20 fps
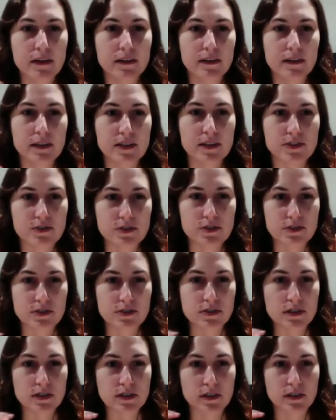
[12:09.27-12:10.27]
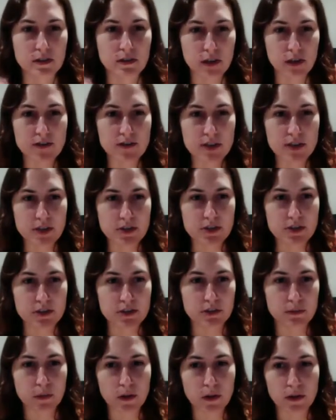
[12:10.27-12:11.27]
it's just the
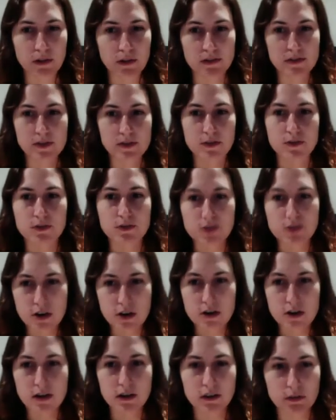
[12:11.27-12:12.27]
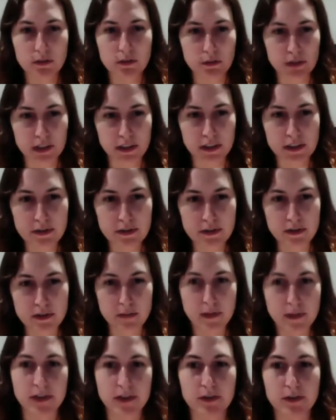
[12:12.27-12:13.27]
gravitational pull is so strong really close to the
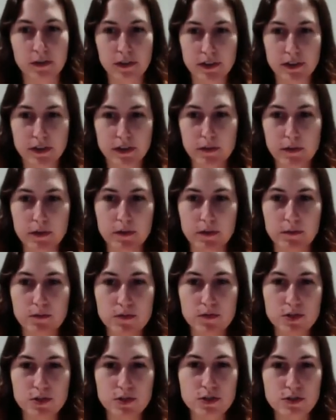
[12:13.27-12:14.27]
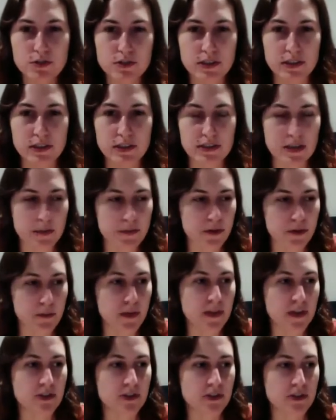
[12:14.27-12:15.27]
black hole, and it stirs things up so
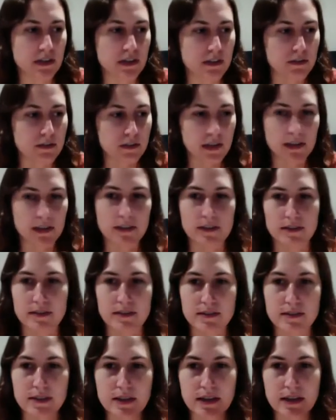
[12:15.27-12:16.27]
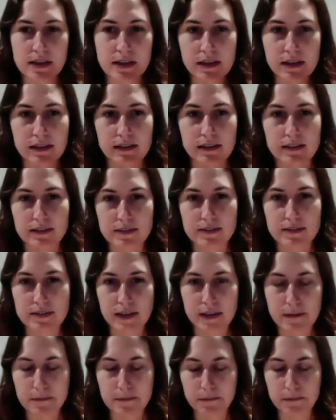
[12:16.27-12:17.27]
much that you get these
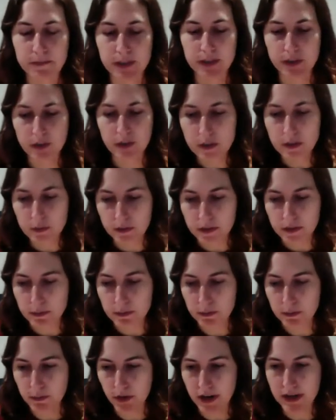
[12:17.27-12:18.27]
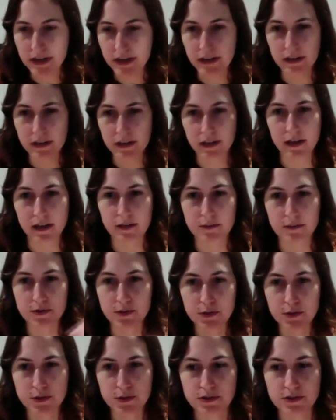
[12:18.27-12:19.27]
incredibly bright
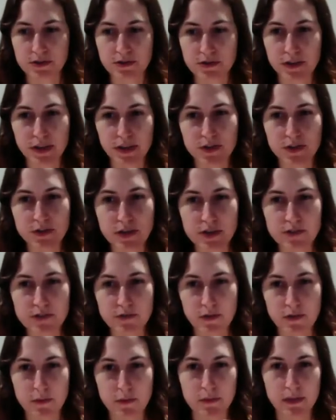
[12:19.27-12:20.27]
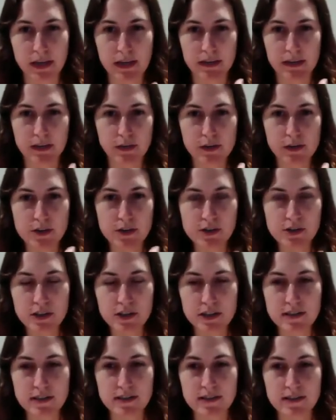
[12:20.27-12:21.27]
sources of X-rays from that accretion
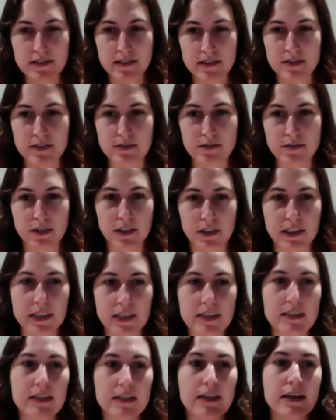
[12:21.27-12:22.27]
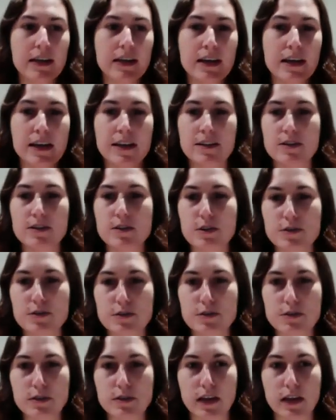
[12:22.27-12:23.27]
disk as things are falling in, and you
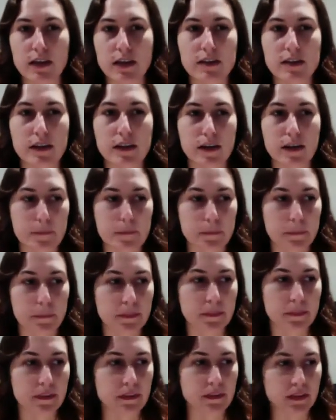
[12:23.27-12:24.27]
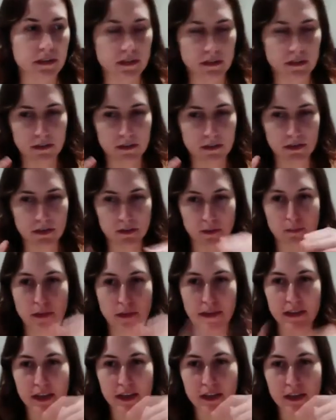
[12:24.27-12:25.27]
also get the
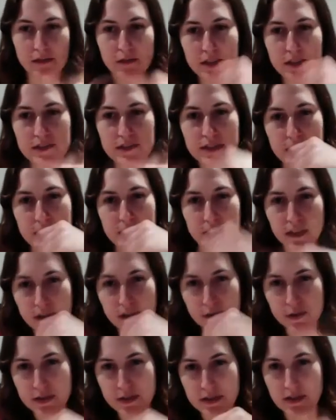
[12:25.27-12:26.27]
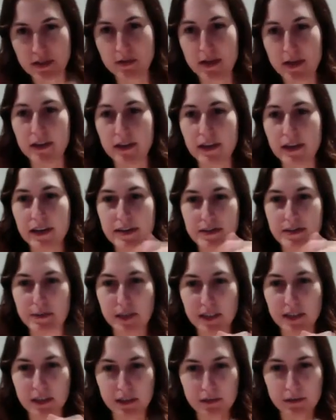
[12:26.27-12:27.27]
magnetic fields getting all twisted around, and as the
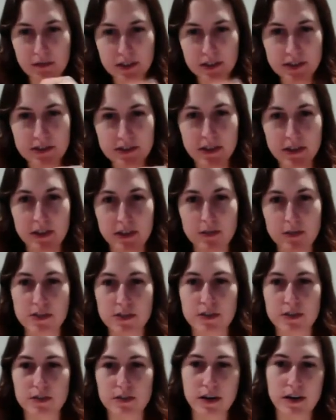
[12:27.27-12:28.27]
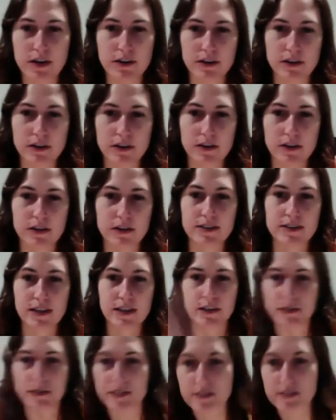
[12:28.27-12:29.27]
magnetic fields are getting twisted around, it
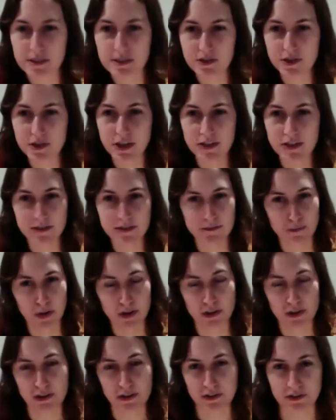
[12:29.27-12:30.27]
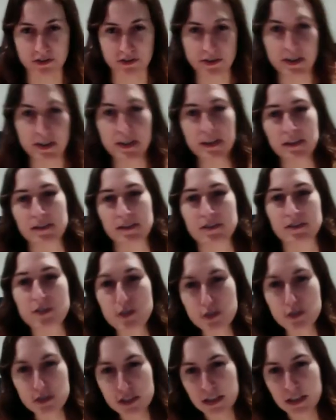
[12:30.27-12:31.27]
accelerates these jets of particles, these
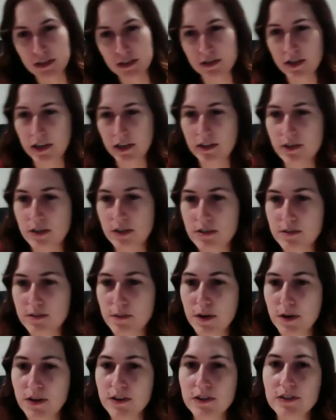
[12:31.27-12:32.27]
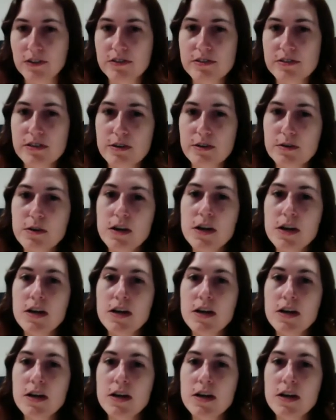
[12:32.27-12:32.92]
hugely energetic jets of particles. So